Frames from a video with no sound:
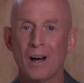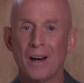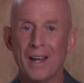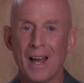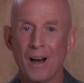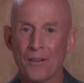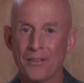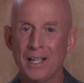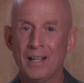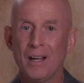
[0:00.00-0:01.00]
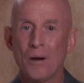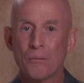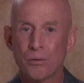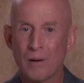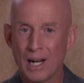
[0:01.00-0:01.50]
unhealthy
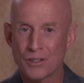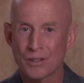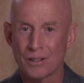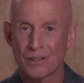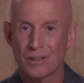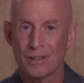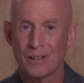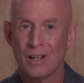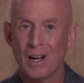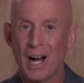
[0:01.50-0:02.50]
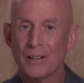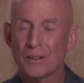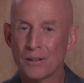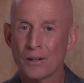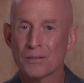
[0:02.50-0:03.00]
pressure on your
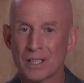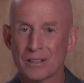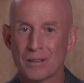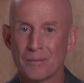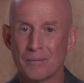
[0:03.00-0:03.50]
nerve system.